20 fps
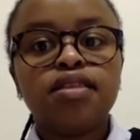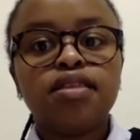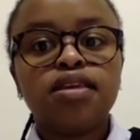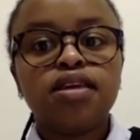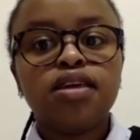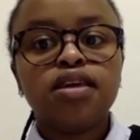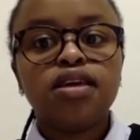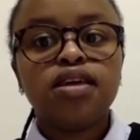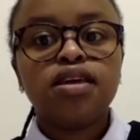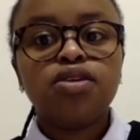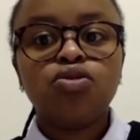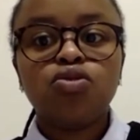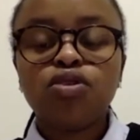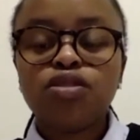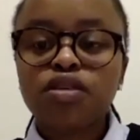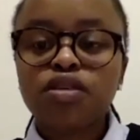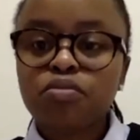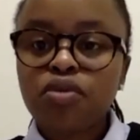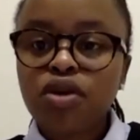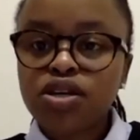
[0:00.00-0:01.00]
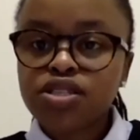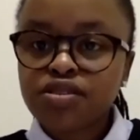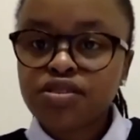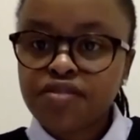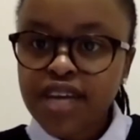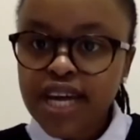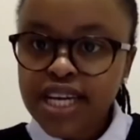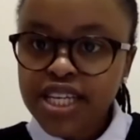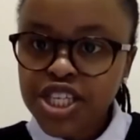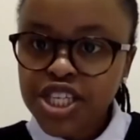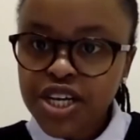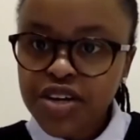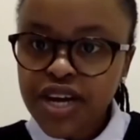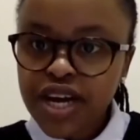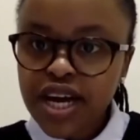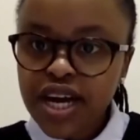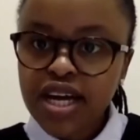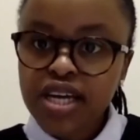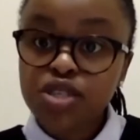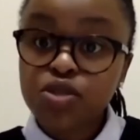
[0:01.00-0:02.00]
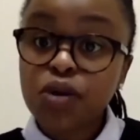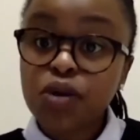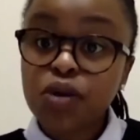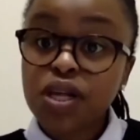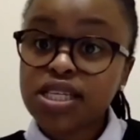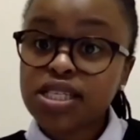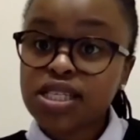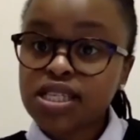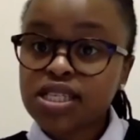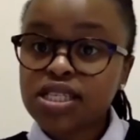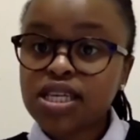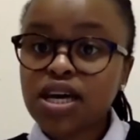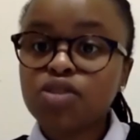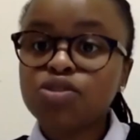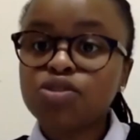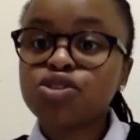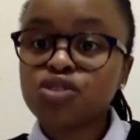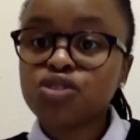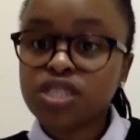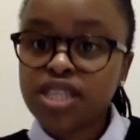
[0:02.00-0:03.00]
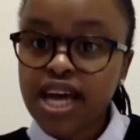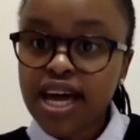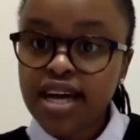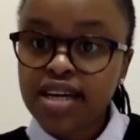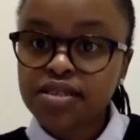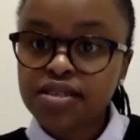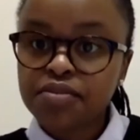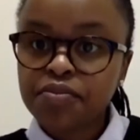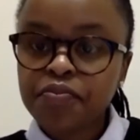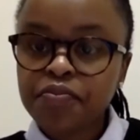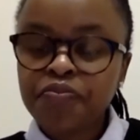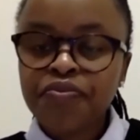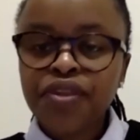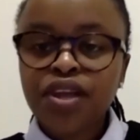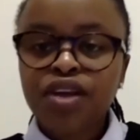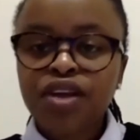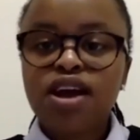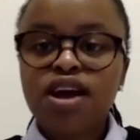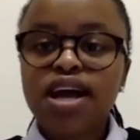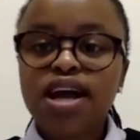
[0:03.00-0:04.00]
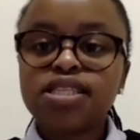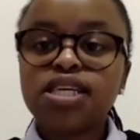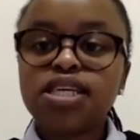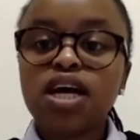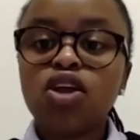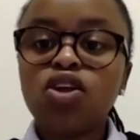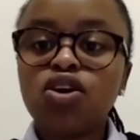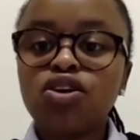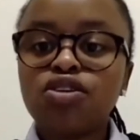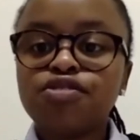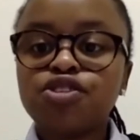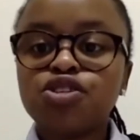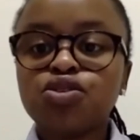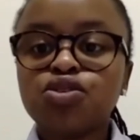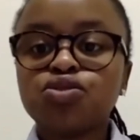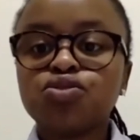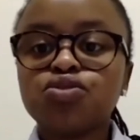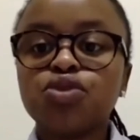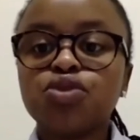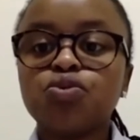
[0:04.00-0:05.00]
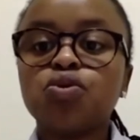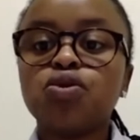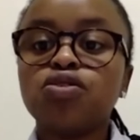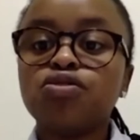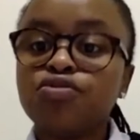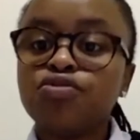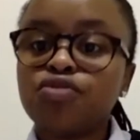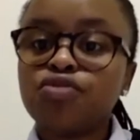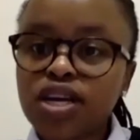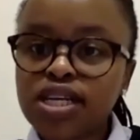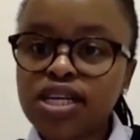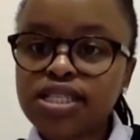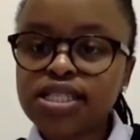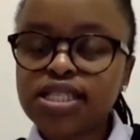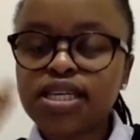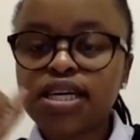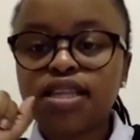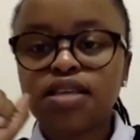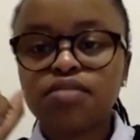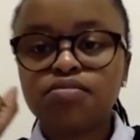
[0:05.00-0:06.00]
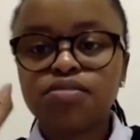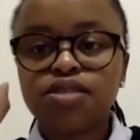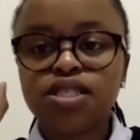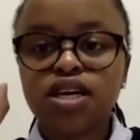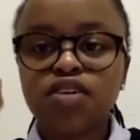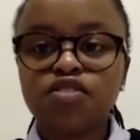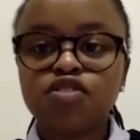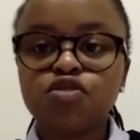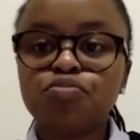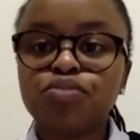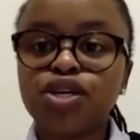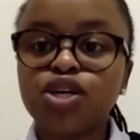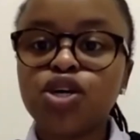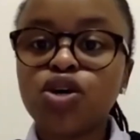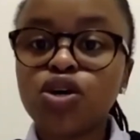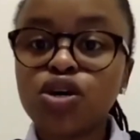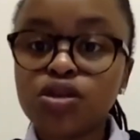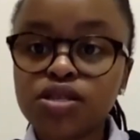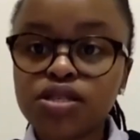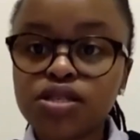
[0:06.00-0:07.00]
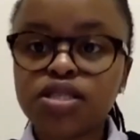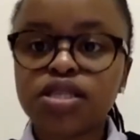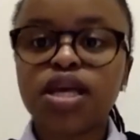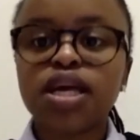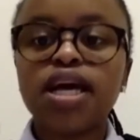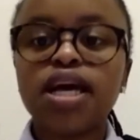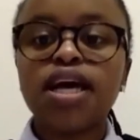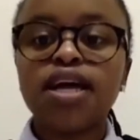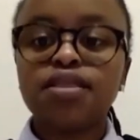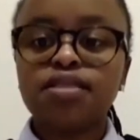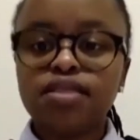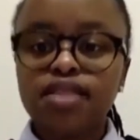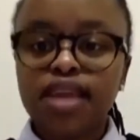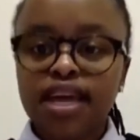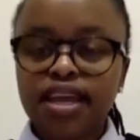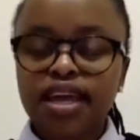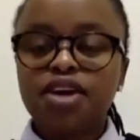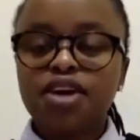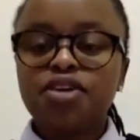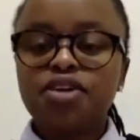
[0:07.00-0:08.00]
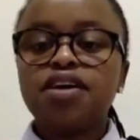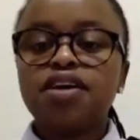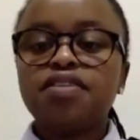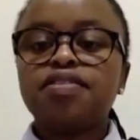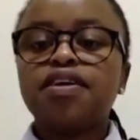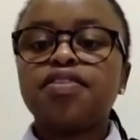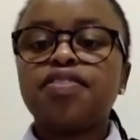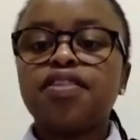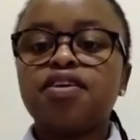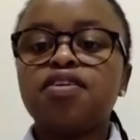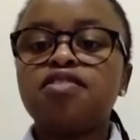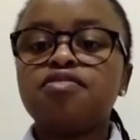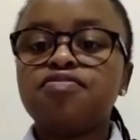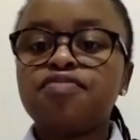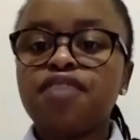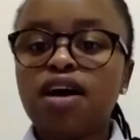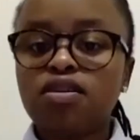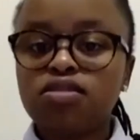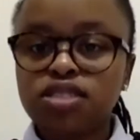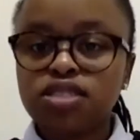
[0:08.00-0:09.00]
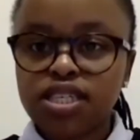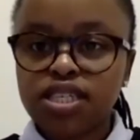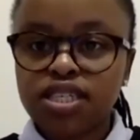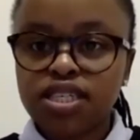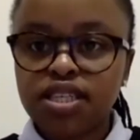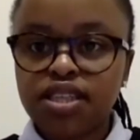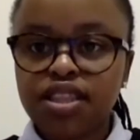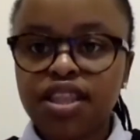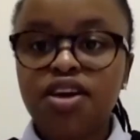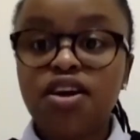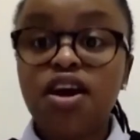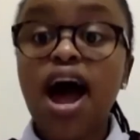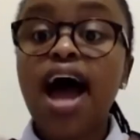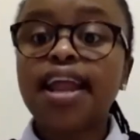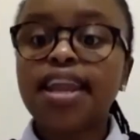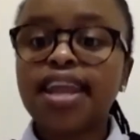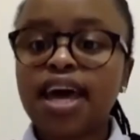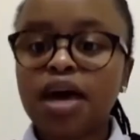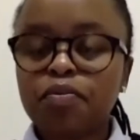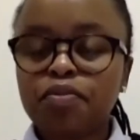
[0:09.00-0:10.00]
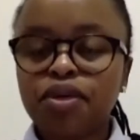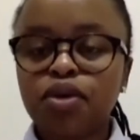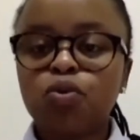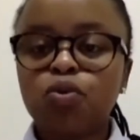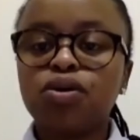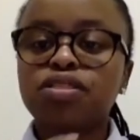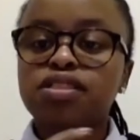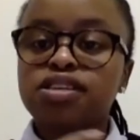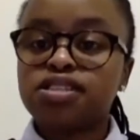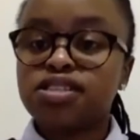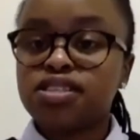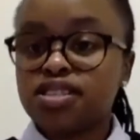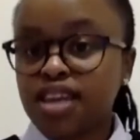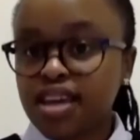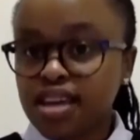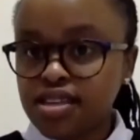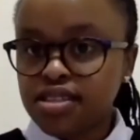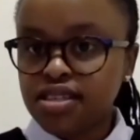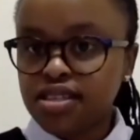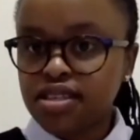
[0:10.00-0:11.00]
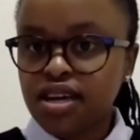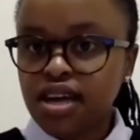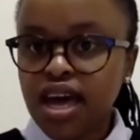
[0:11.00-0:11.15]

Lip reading: the northern parts of Nigeria, as well as in South Sudan, right, a lot of children will volunteer themselves because in that area that they are found in, they are unhappy with the state,